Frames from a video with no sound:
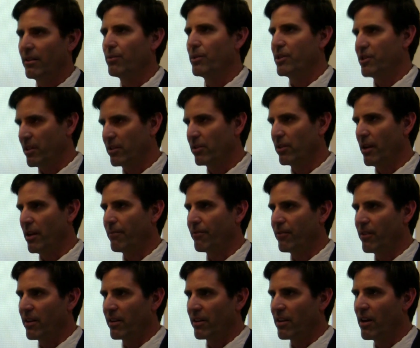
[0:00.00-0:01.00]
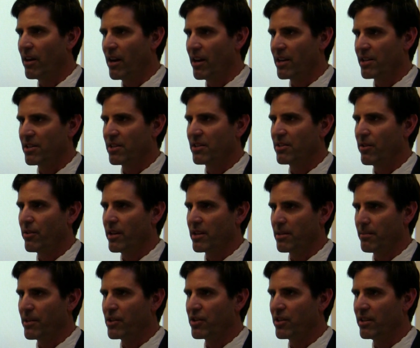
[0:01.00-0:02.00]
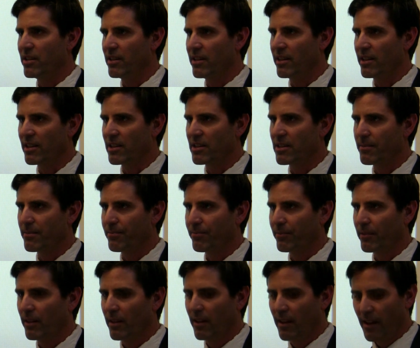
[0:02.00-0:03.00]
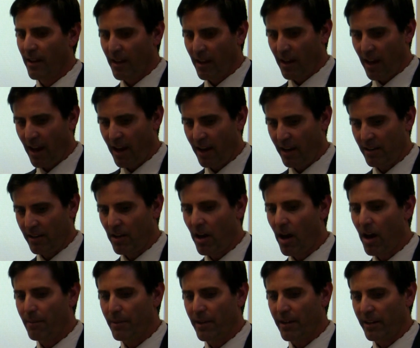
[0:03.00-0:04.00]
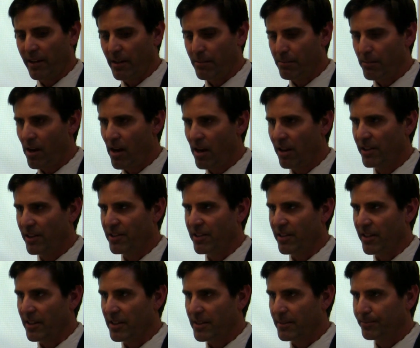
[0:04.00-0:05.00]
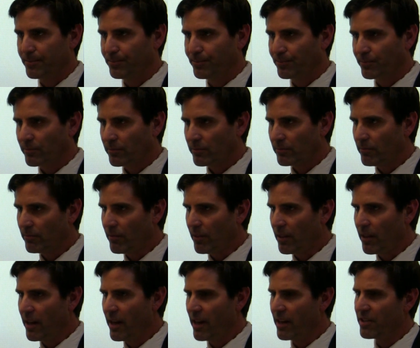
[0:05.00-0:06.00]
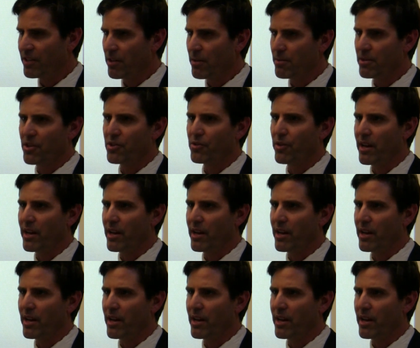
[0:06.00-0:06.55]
which include upfront costs, transmission needs, and lobbying and politics. And in terms of